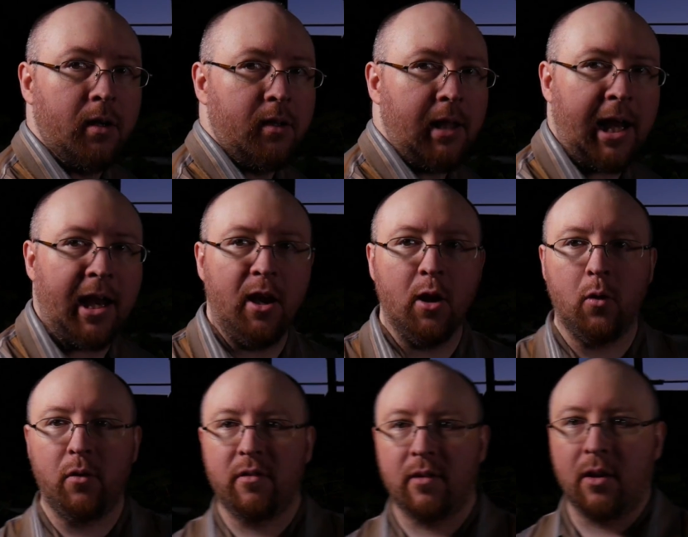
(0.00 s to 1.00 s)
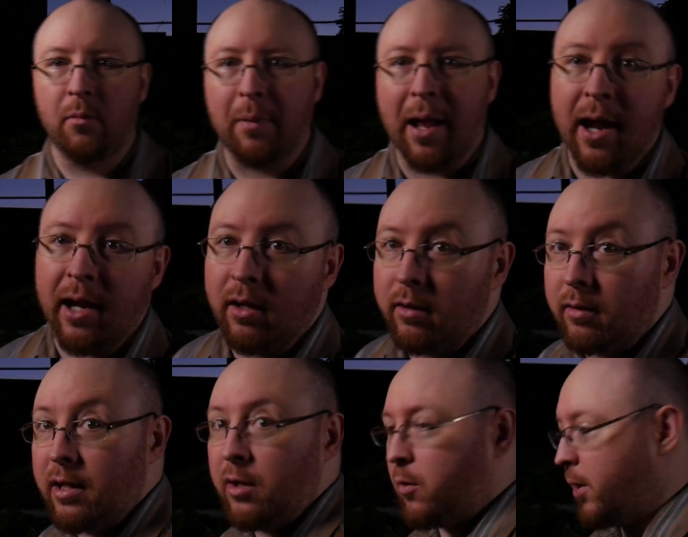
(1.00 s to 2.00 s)
taking notes and applying the
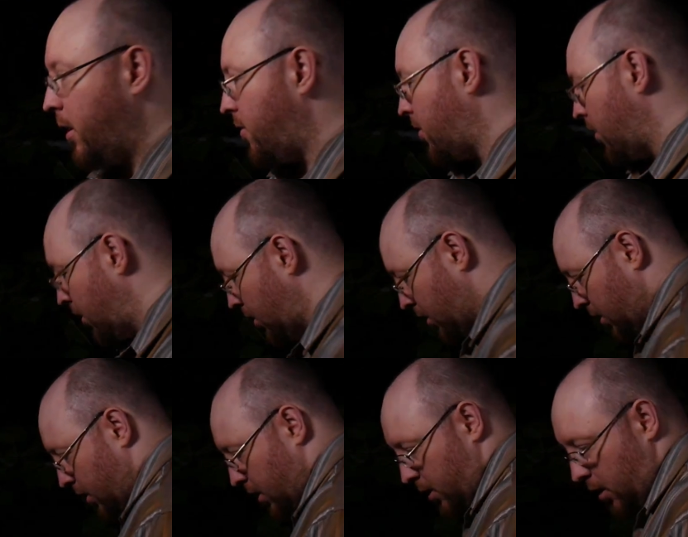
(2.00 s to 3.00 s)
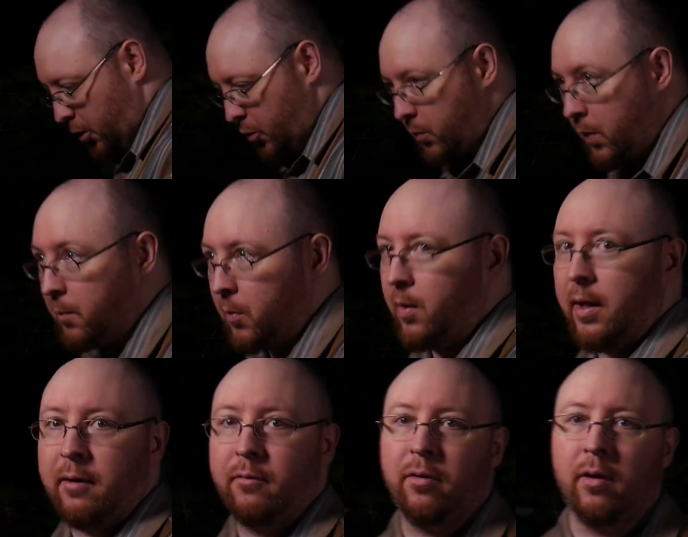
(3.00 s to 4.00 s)
theories that other people
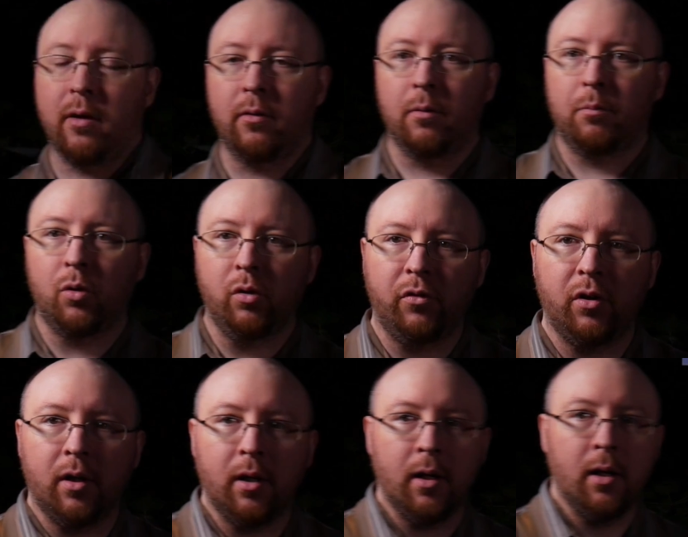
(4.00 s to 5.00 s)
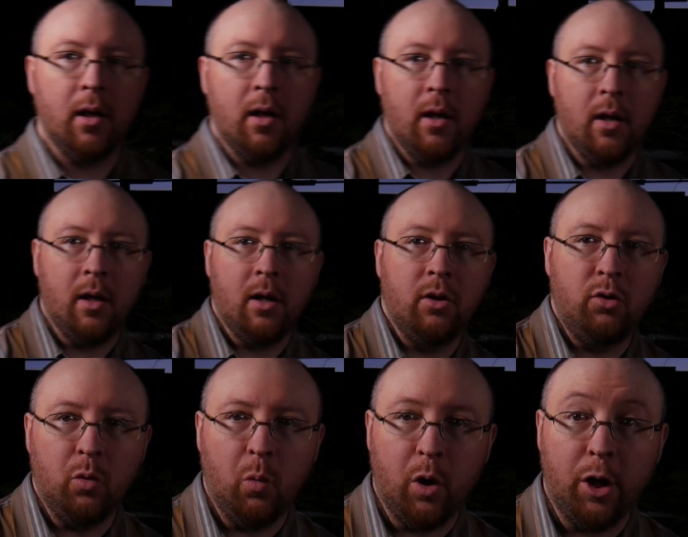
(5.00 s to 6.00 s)
have proven to
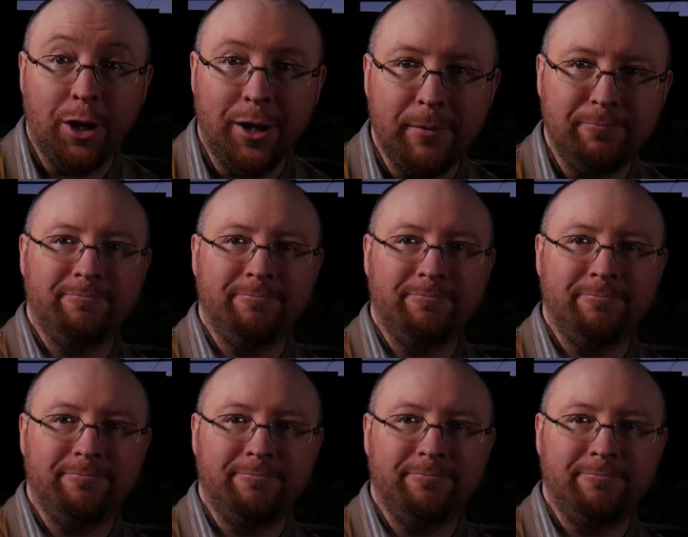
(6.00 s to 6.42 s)
work.